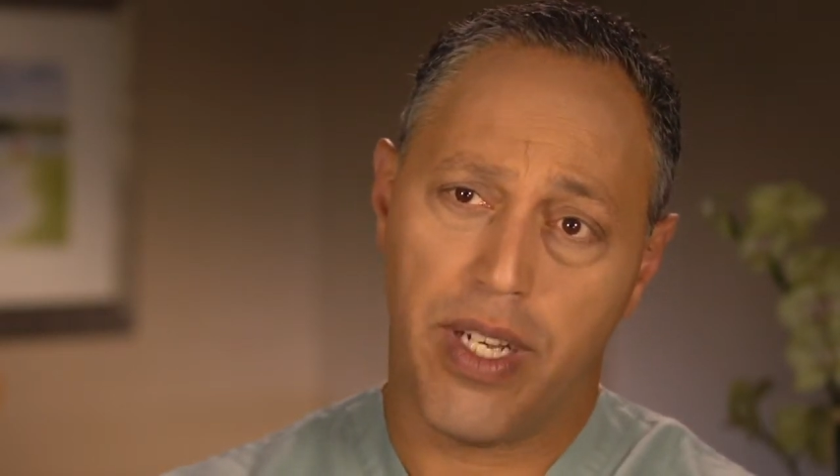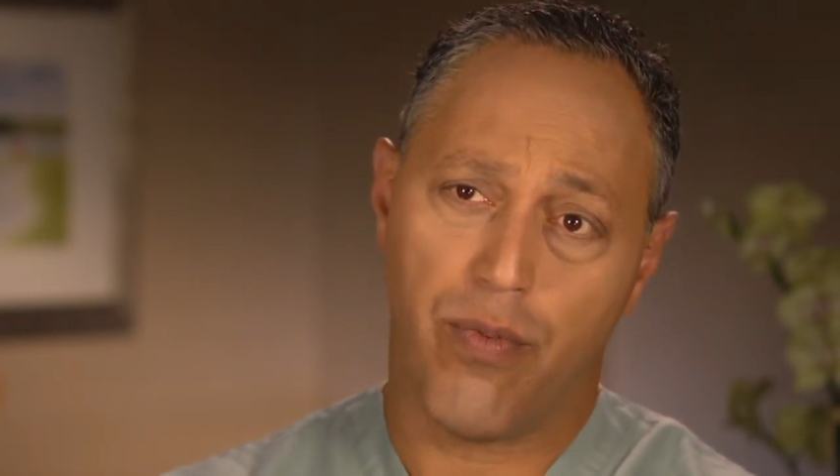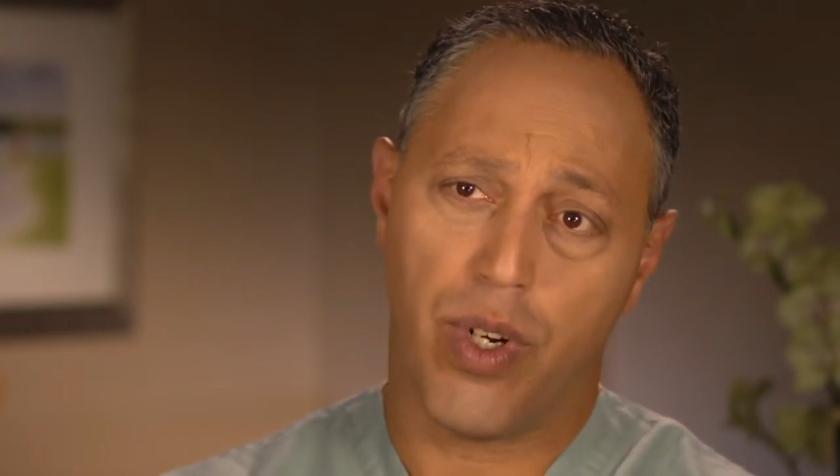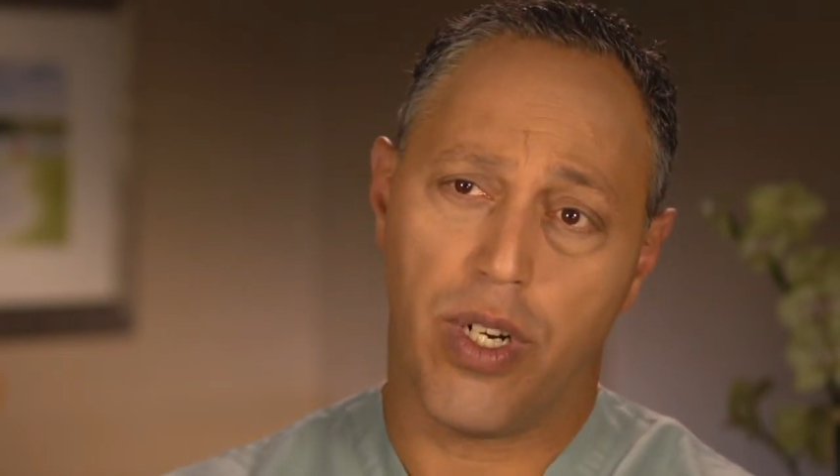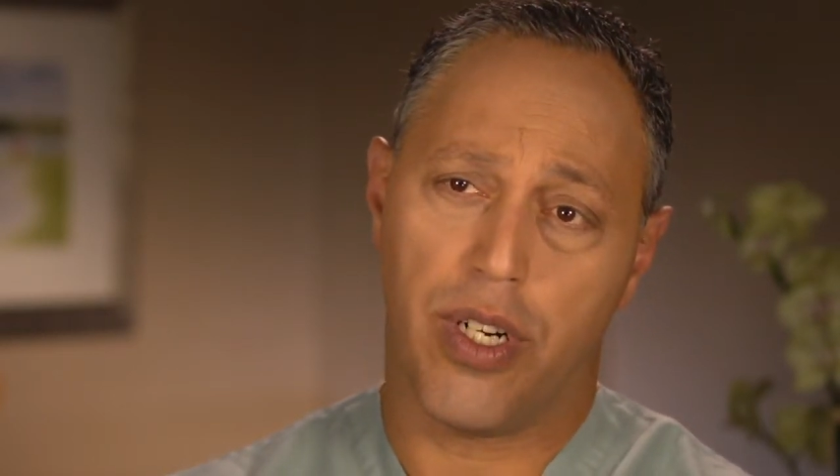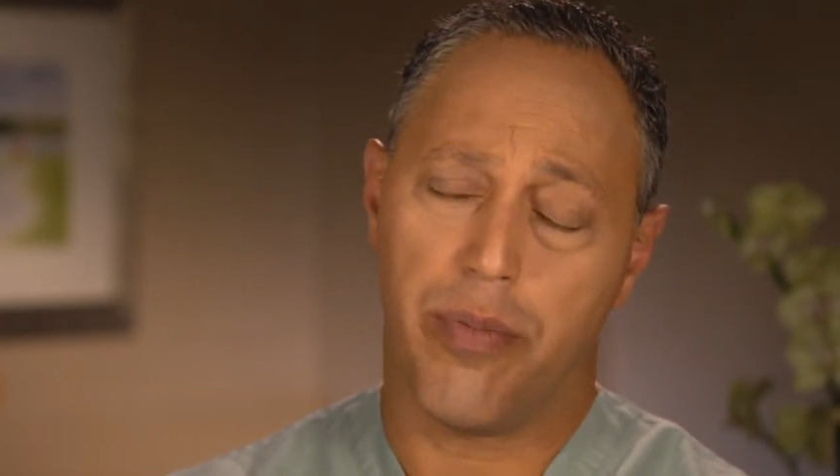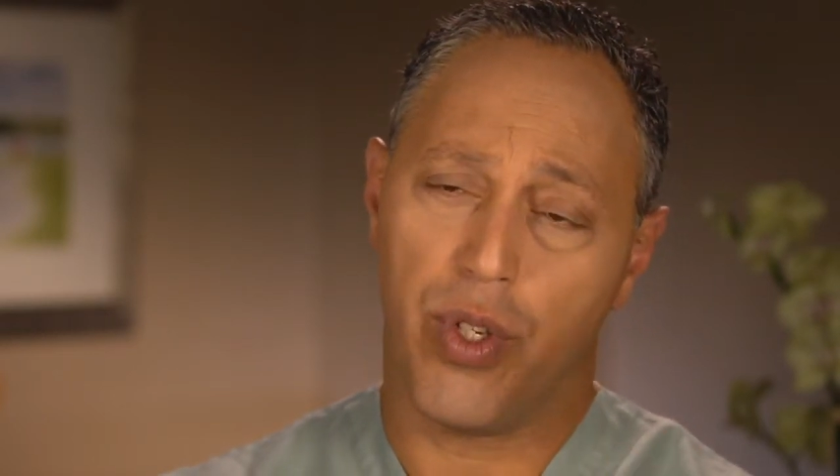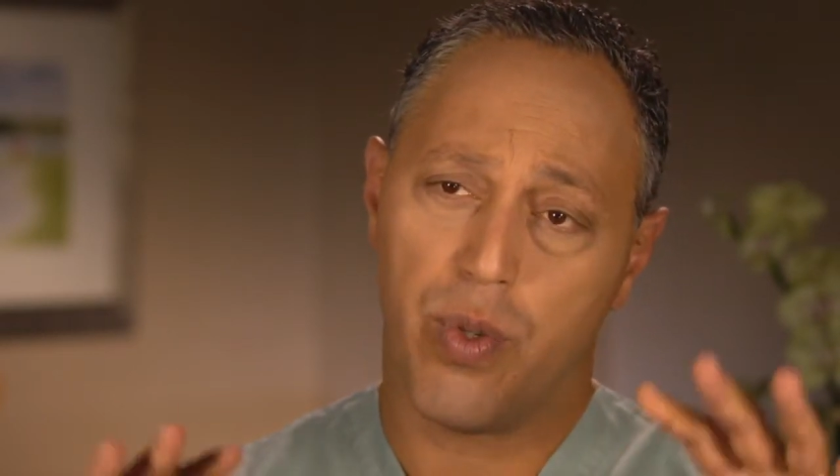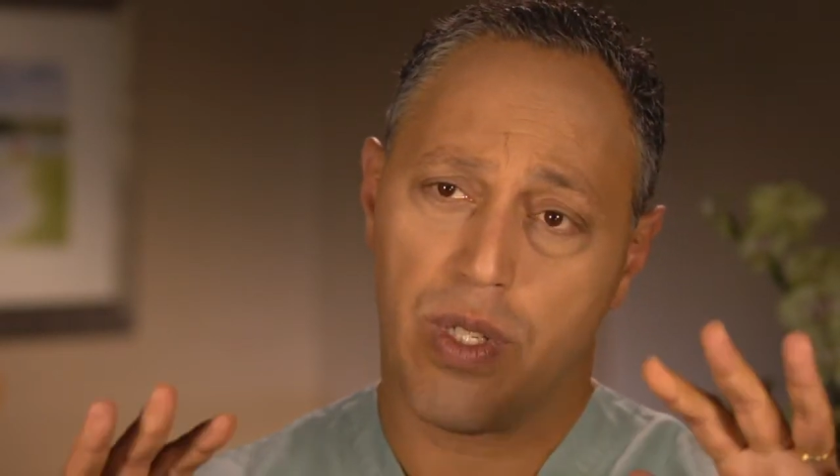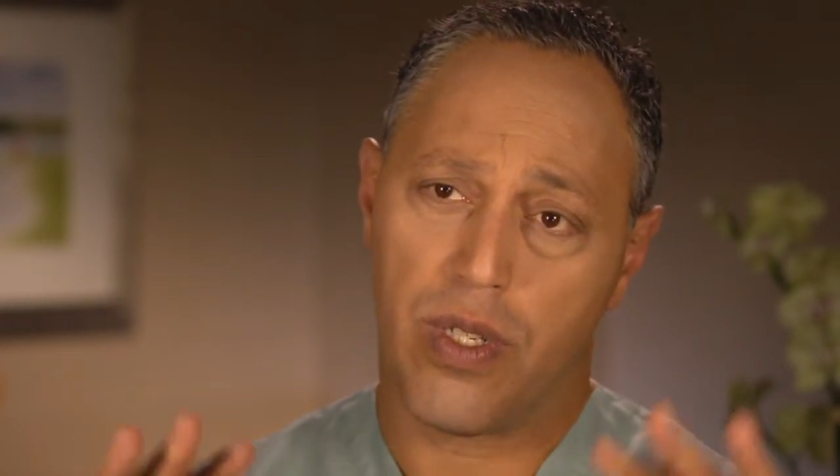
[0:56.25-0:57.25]
And when our
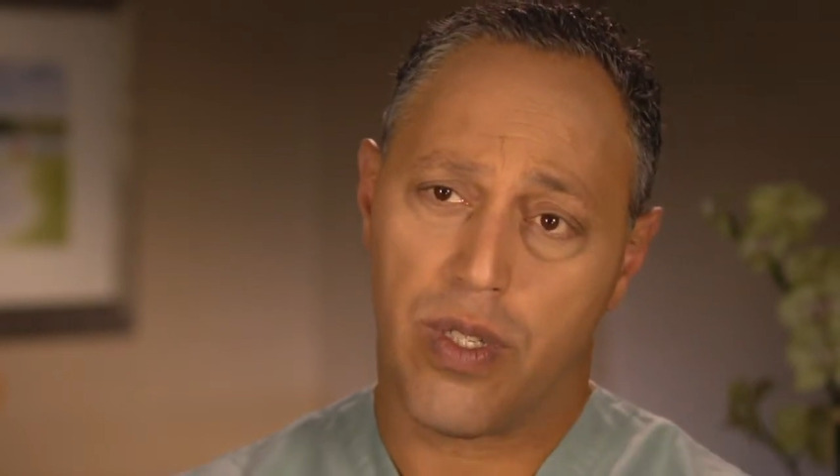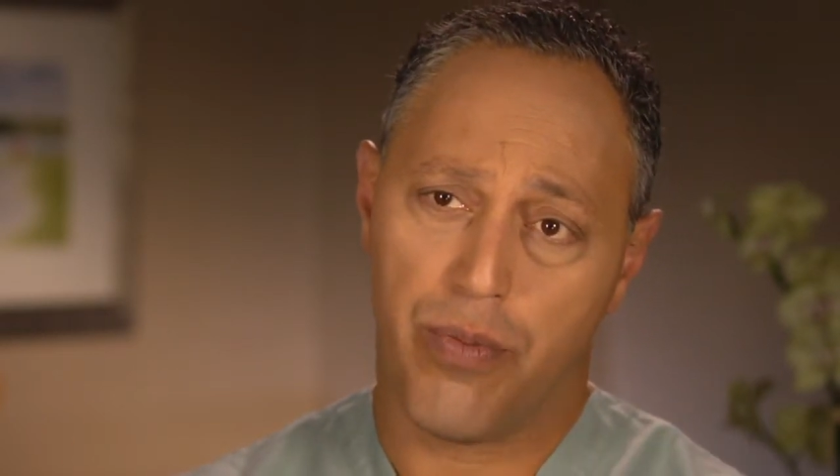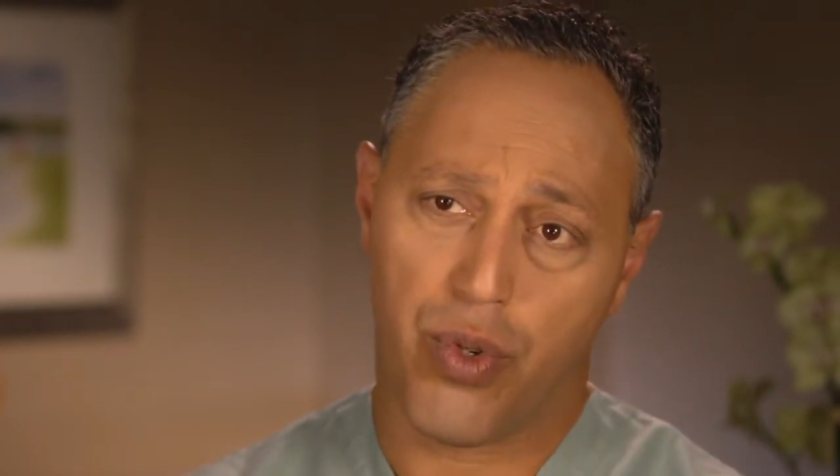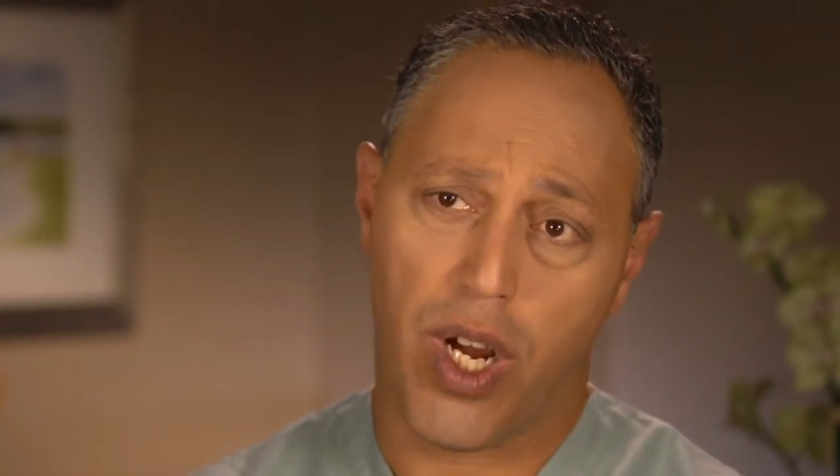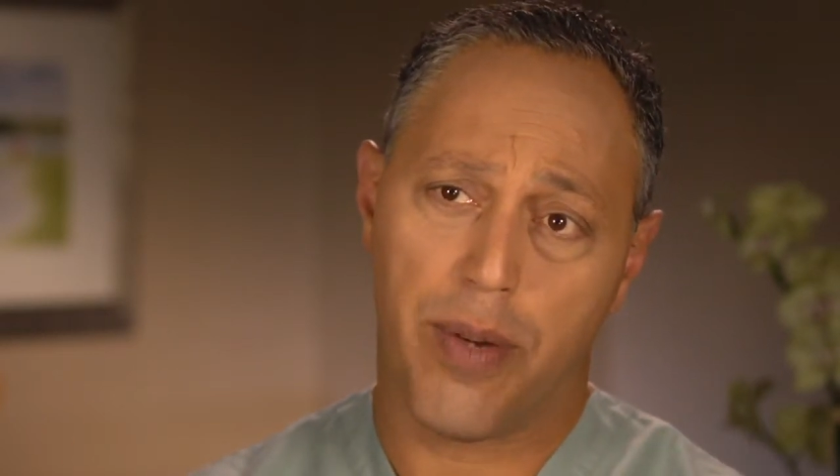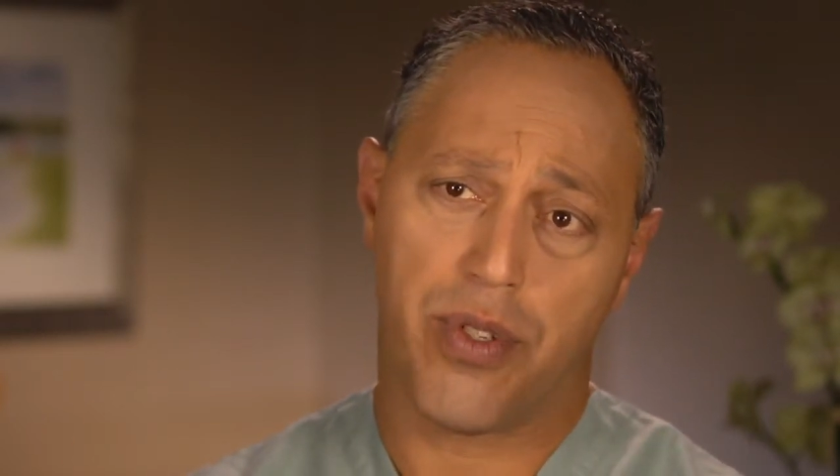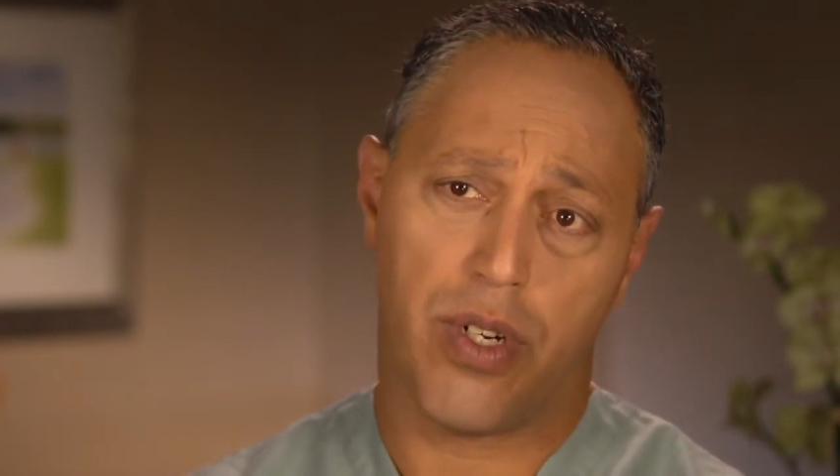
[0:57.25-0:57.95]
immune system drops,